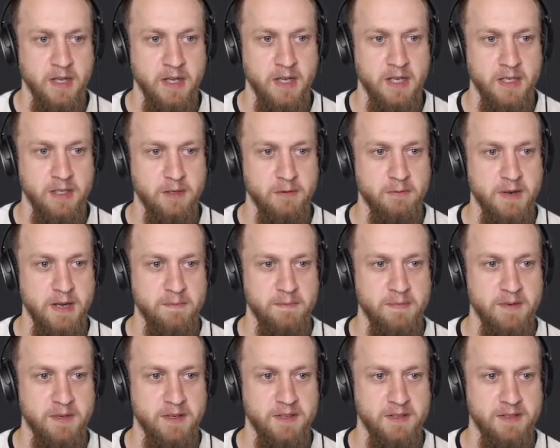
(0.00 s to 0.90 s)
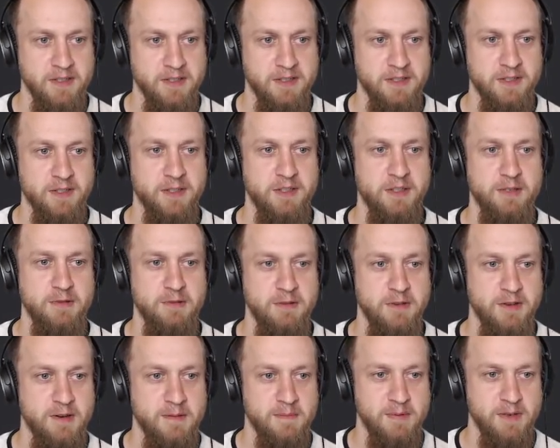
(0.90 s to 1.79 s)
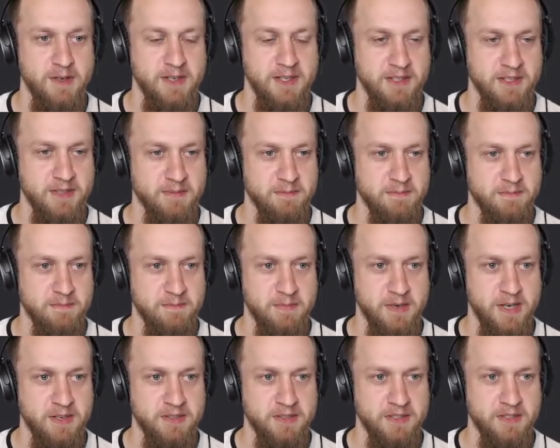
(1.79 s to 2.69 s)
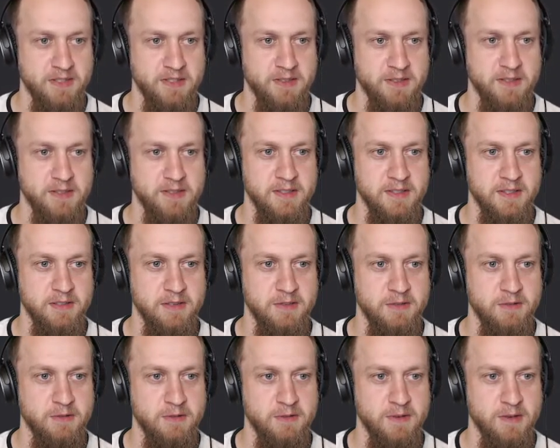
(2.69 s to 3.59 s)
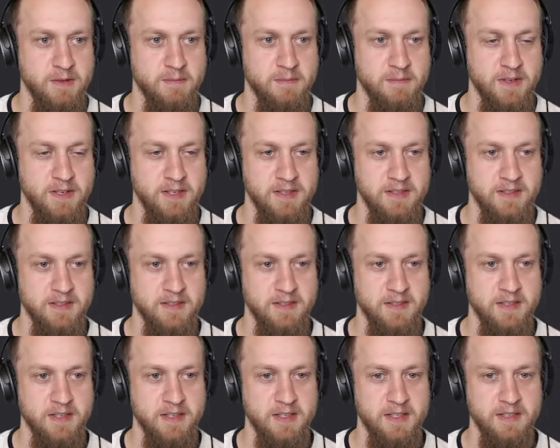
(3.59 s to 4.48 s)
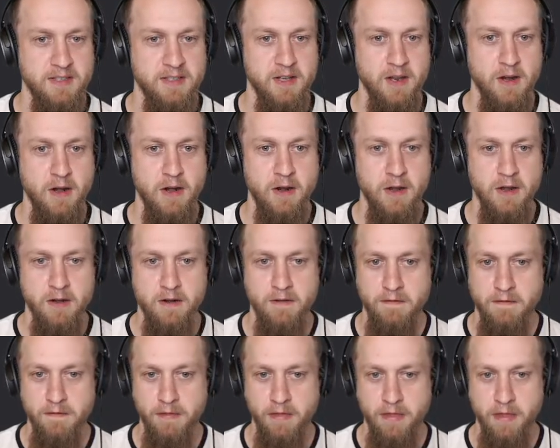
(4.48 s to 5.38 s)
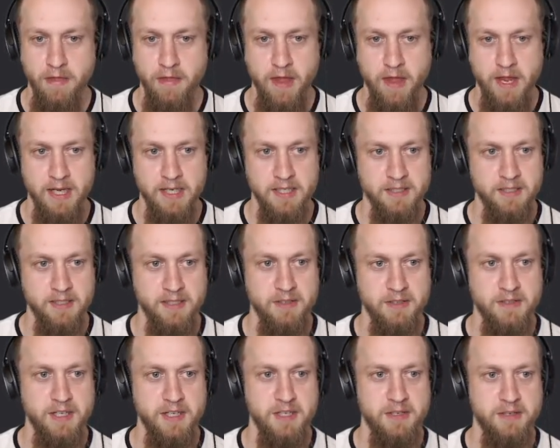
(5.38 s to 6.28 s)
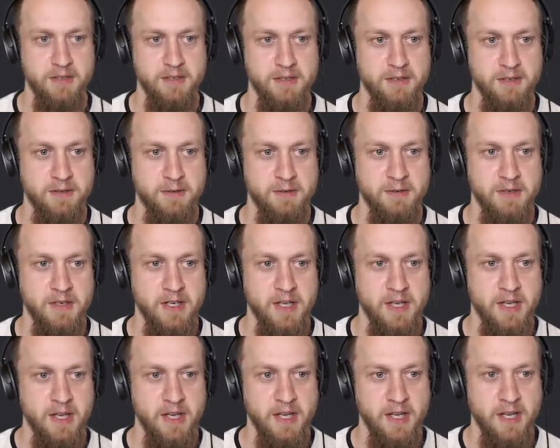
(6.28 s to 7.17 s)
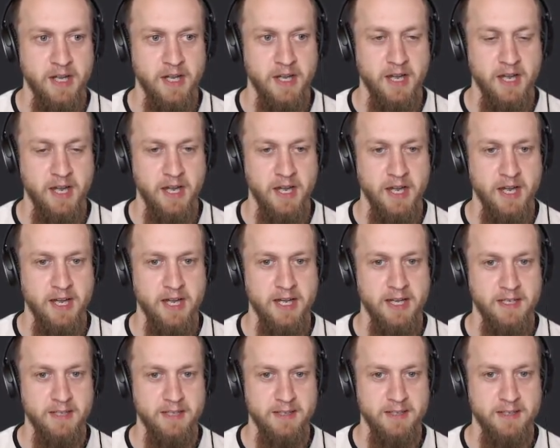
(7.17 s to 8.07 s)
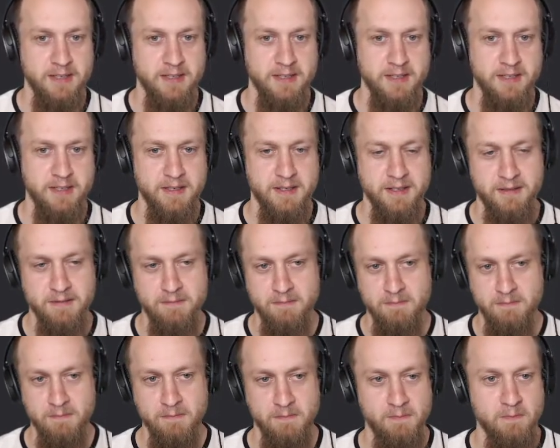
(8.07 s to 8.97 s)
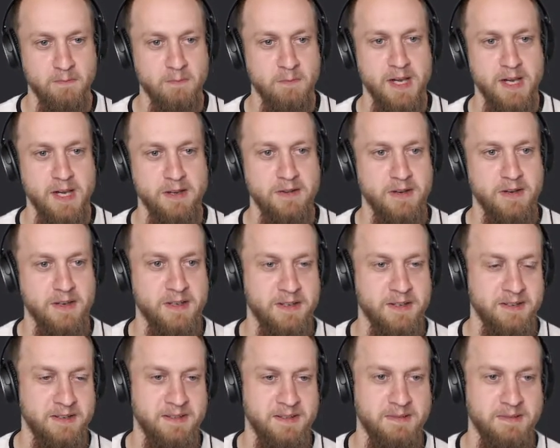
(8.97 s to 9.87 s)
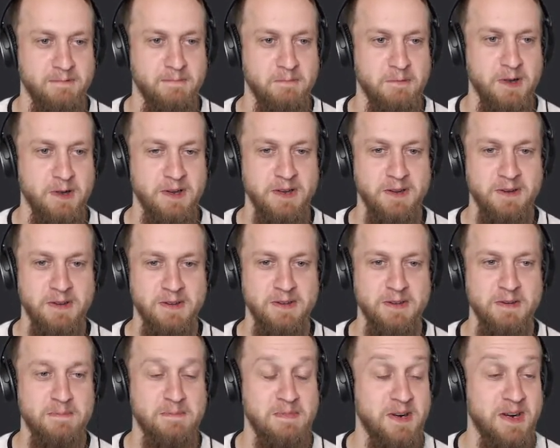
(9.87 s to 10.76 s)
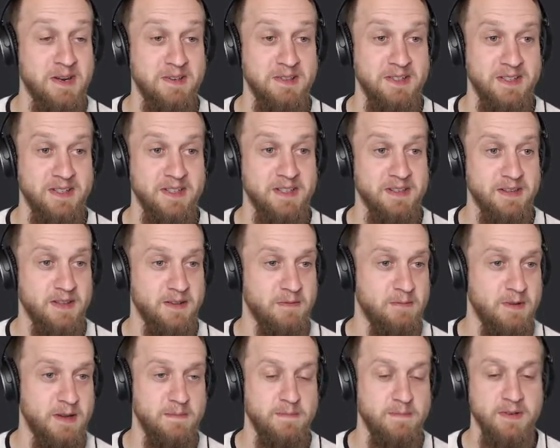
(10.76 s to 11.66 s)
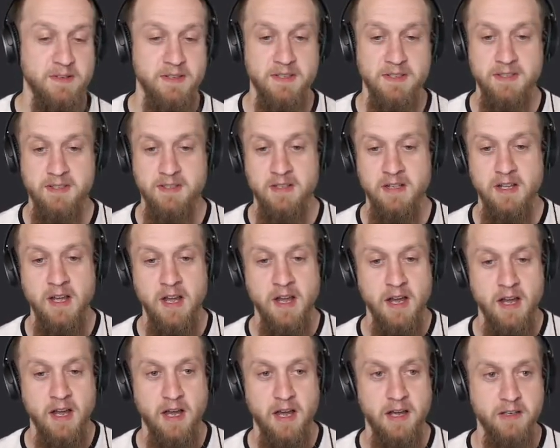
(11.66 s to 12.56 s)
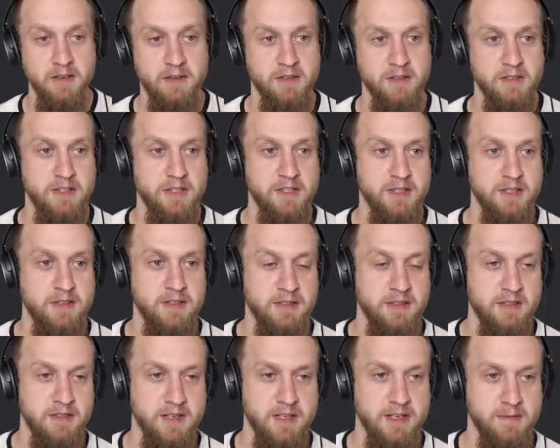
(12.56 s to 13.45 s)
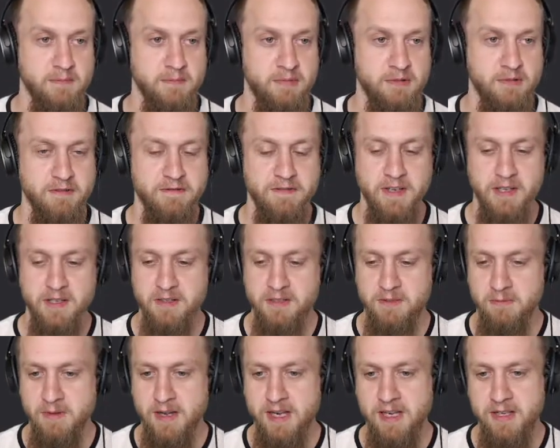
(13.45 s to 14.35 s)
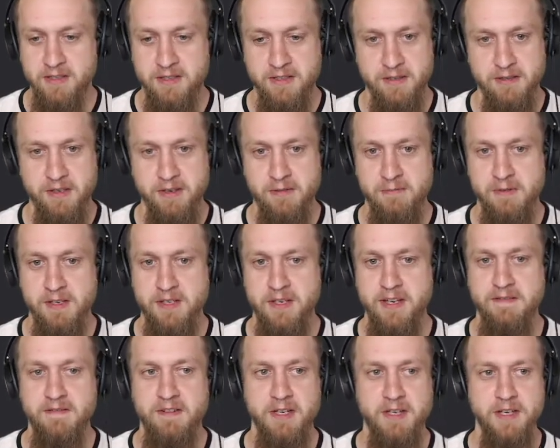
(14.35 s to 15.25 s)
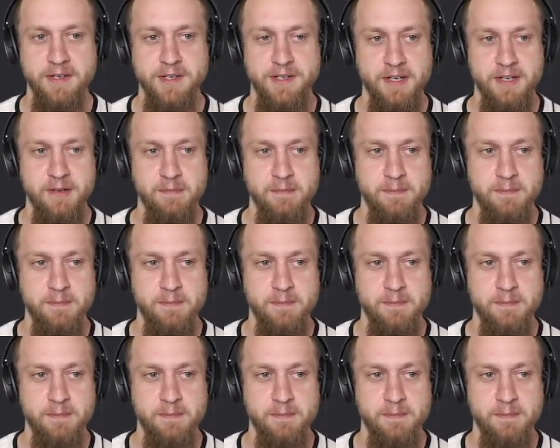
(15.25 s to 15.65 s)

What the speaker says: The web is too complex, the browser internals are too complex, there's a lot of things you need to do. And while you are working on your browser, the web is continuously improving as well, so you will never catch up.